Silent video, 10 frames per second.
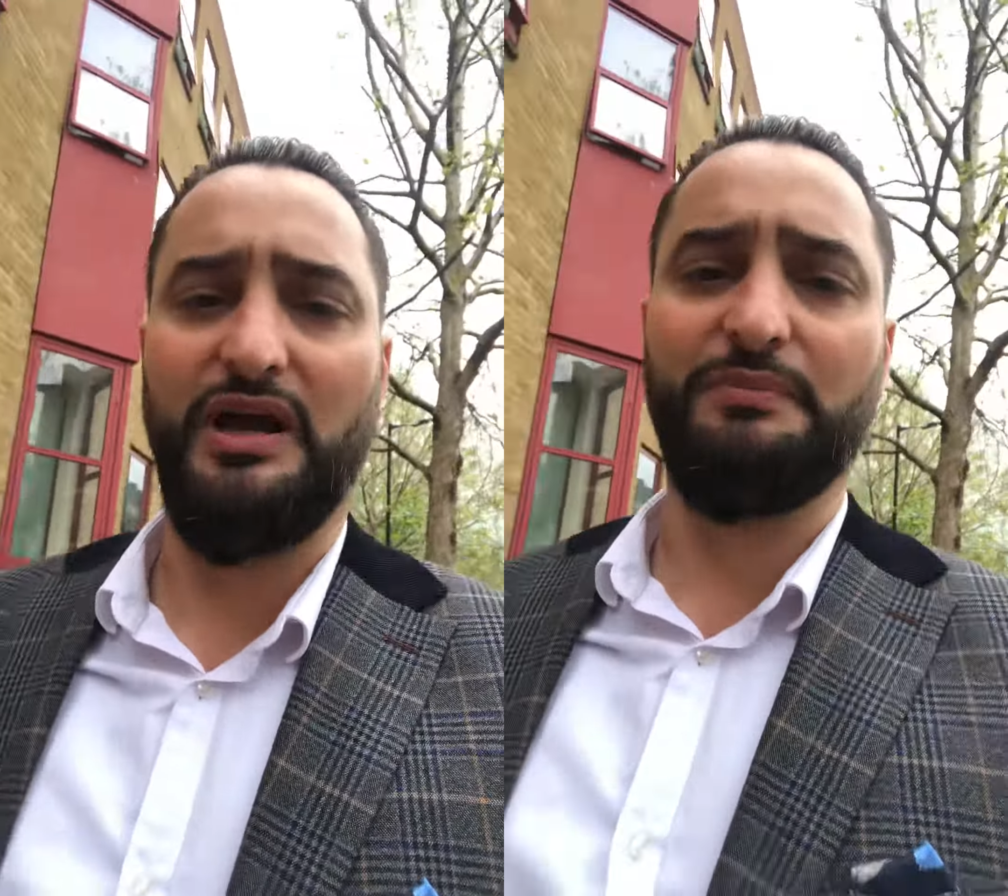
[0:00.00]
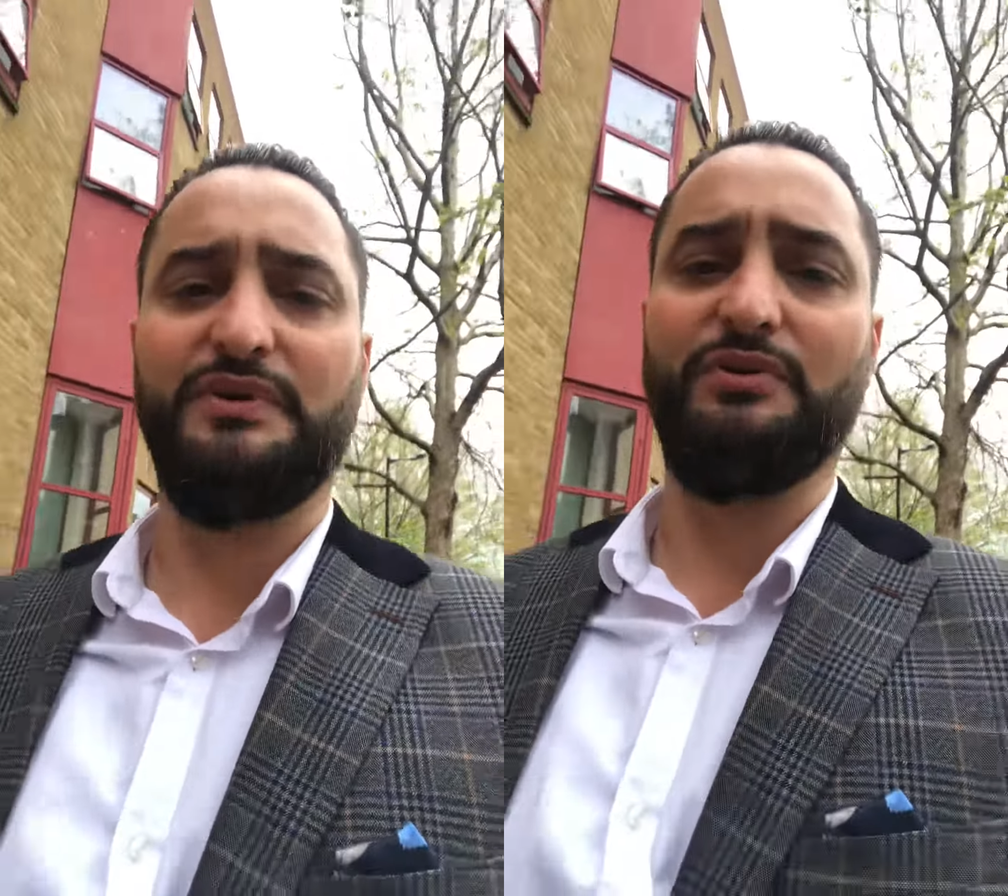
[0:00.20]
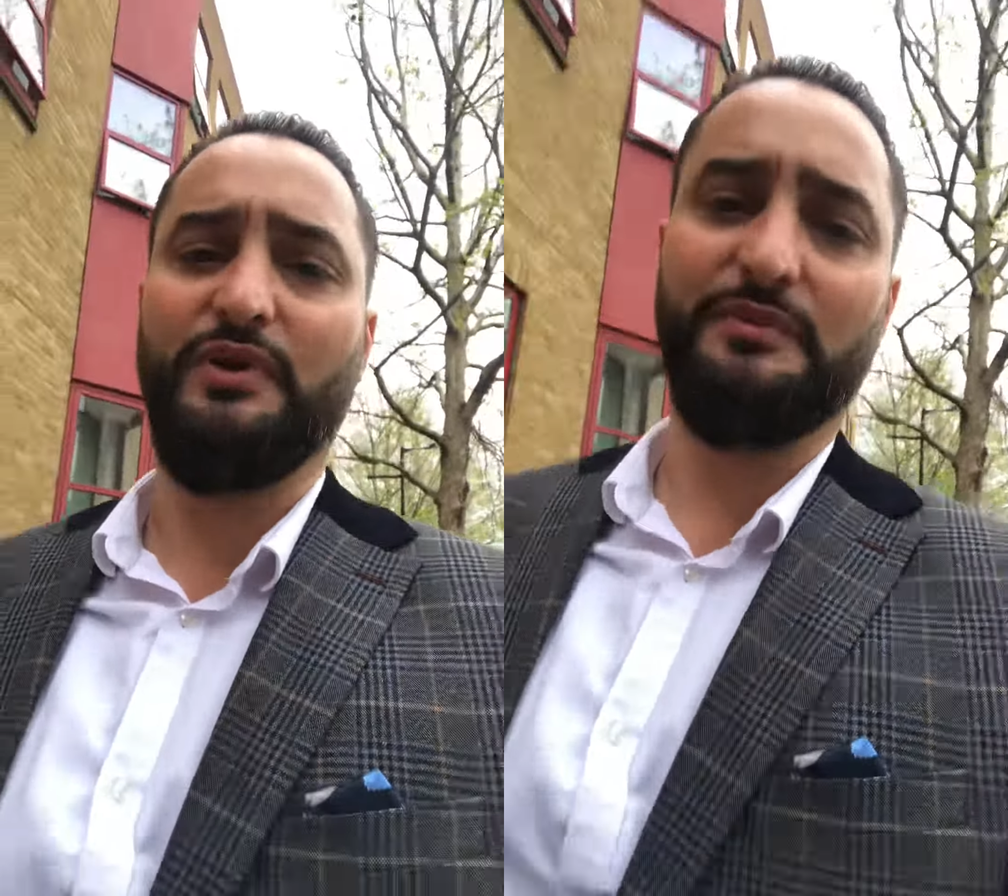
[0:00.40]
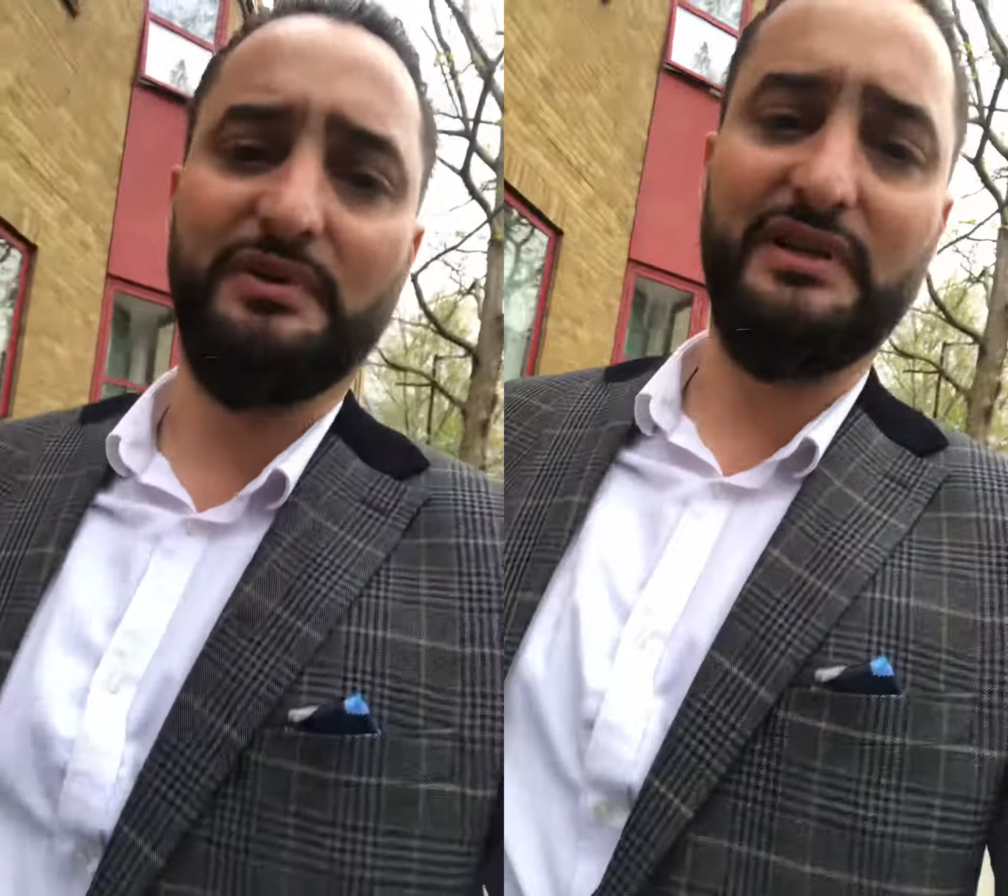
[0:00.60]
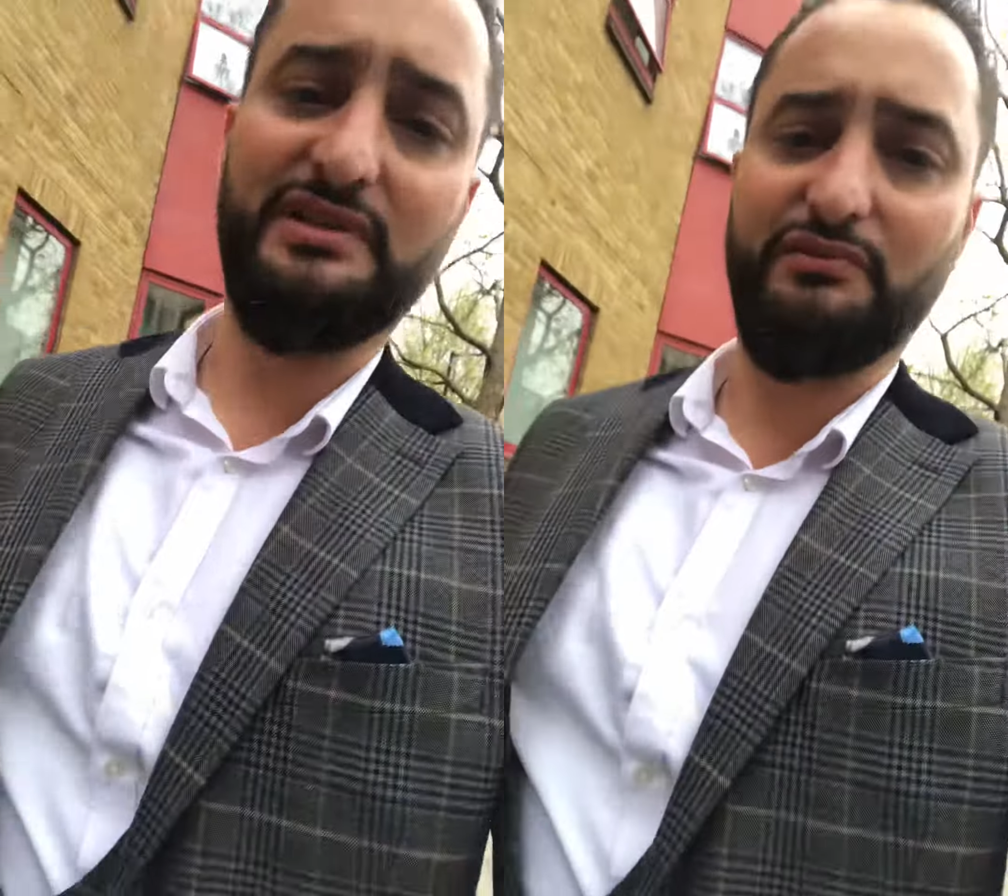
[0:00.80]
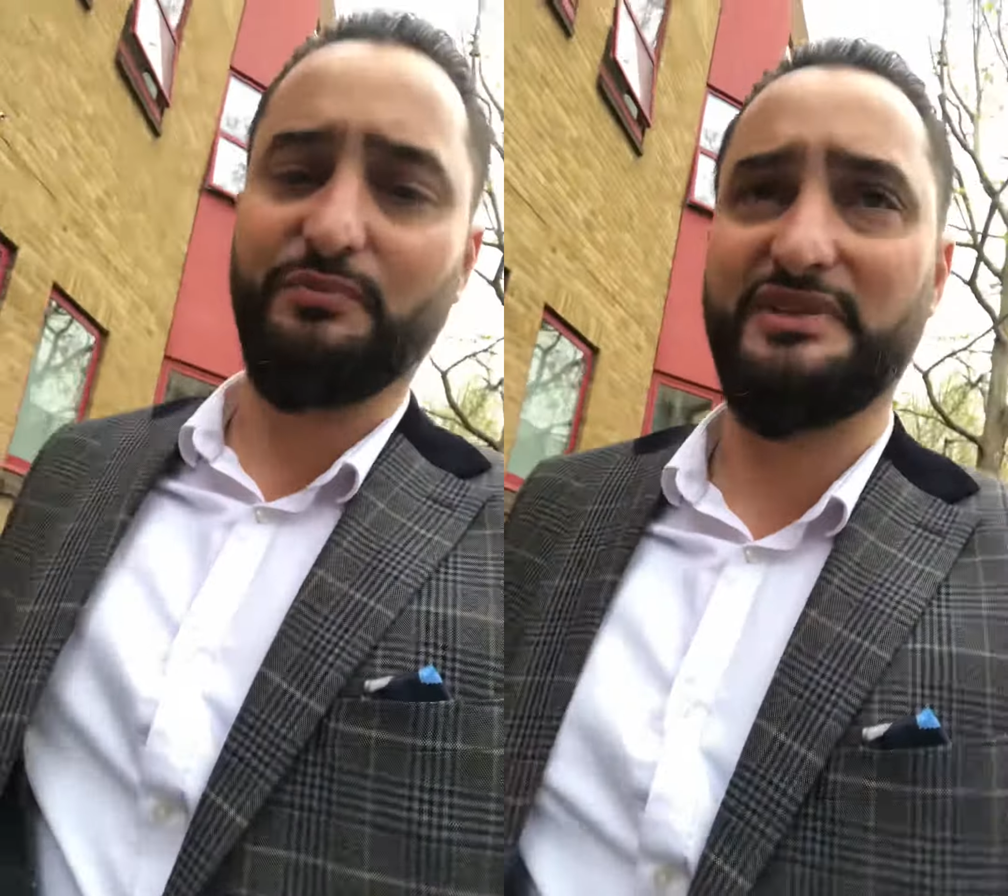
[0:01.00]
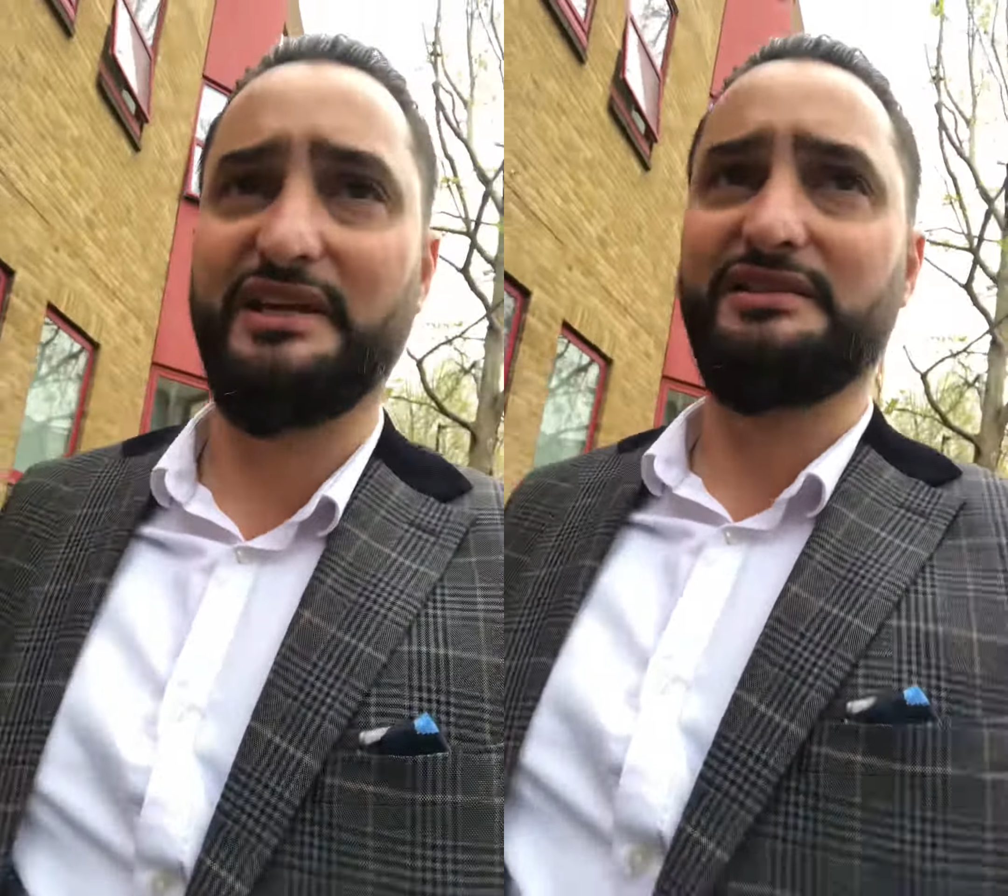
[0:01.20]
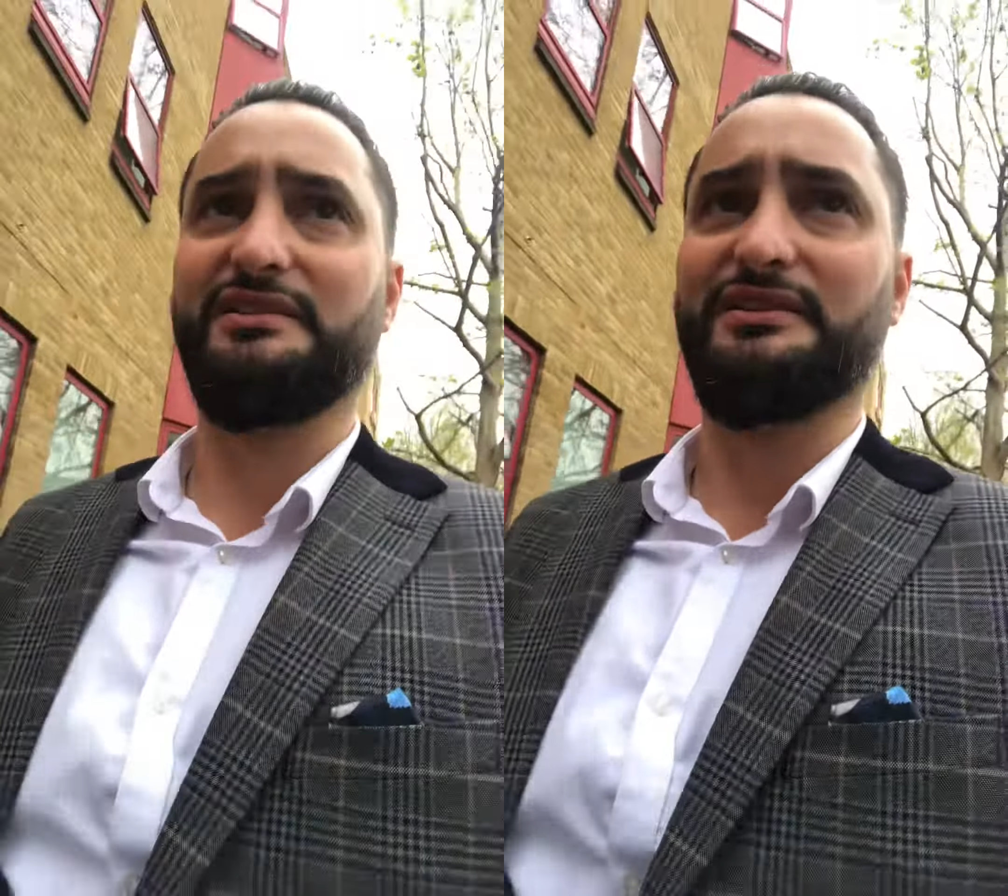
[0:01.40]
happy the way police are
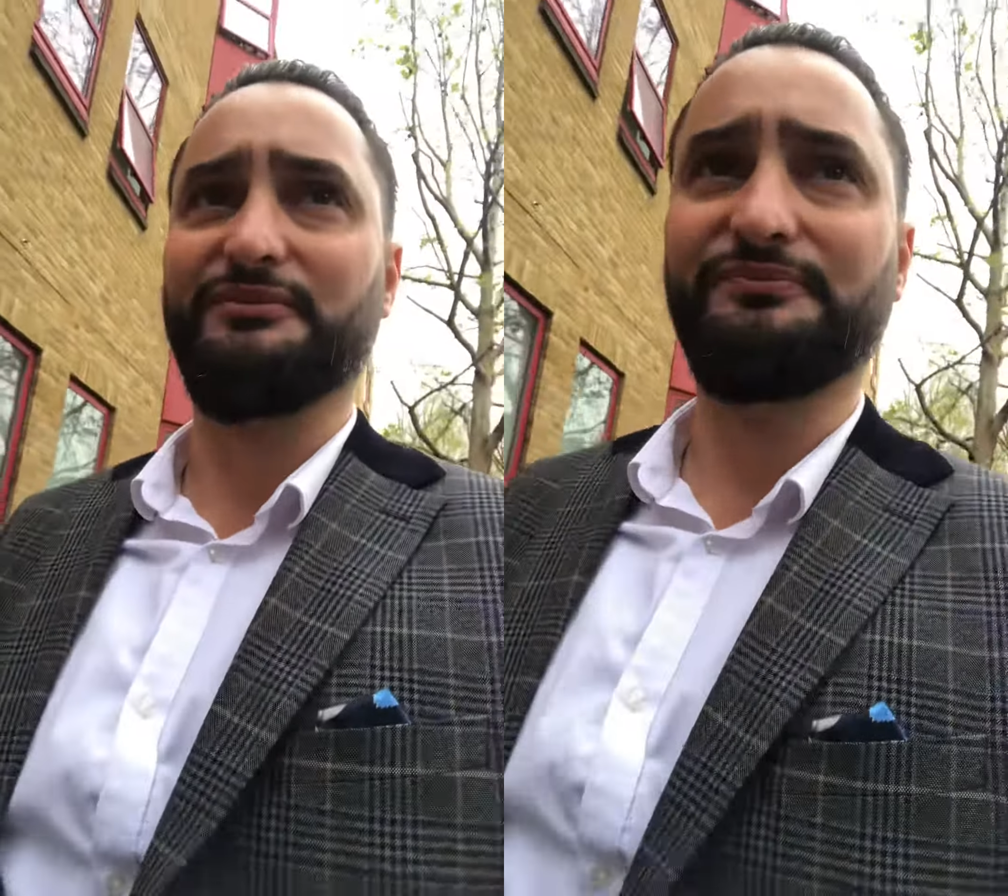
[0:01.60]
obtaining it.